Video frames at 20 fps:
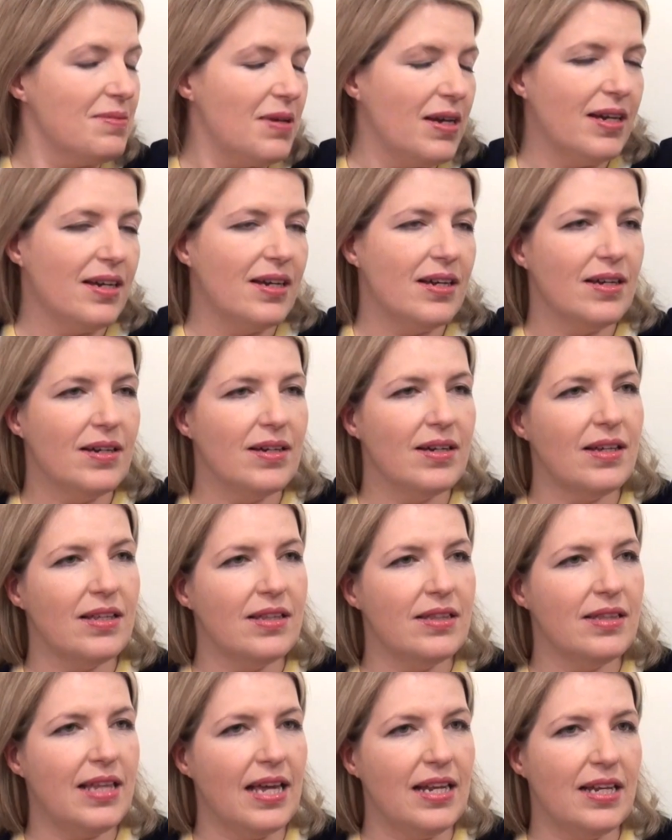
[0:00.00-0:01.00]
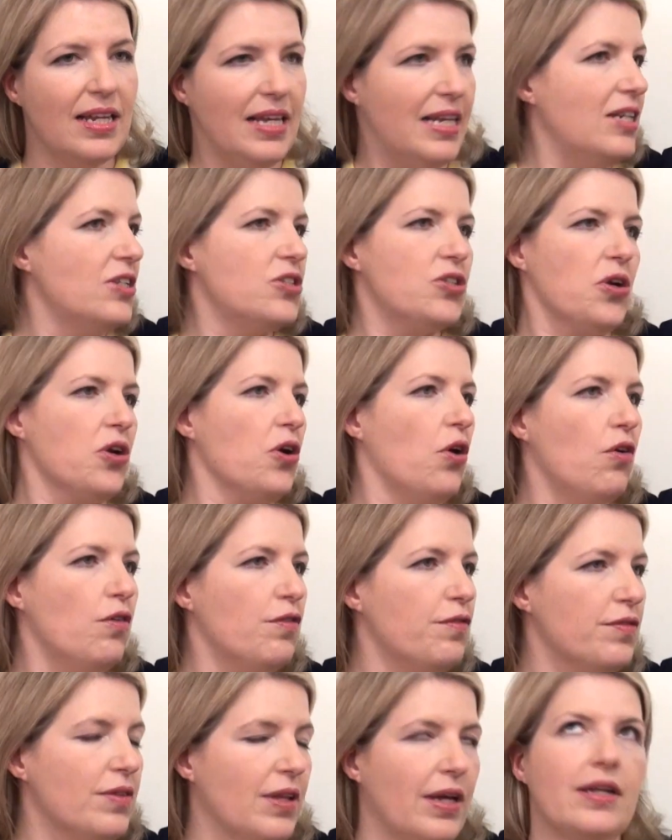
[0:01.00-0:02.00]
Uh, then he took
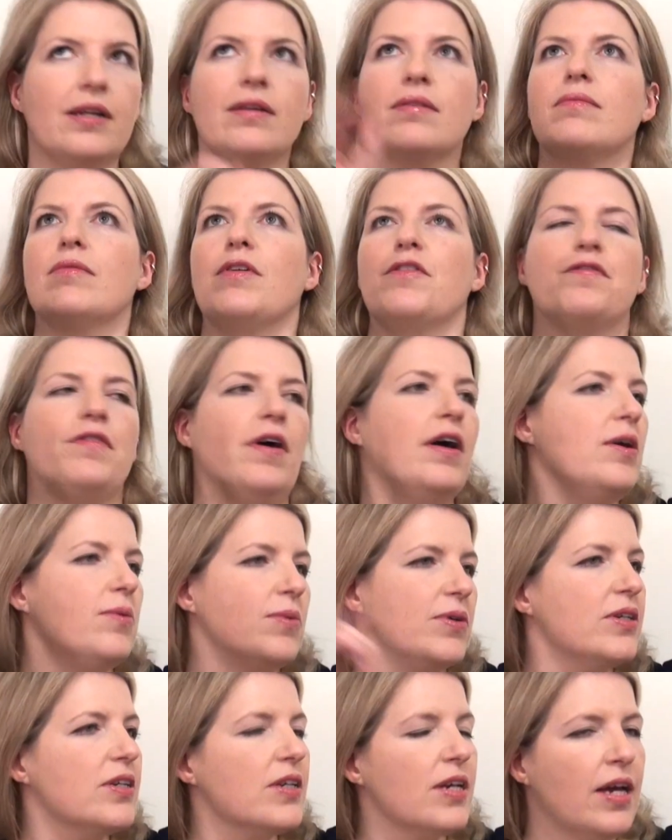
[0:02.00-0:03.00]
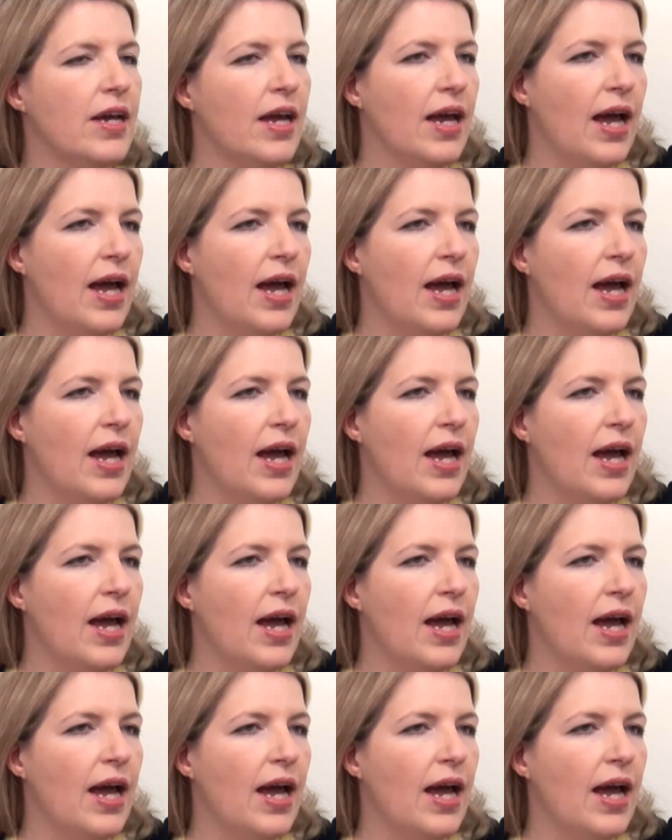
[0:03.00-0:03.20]
off like a firework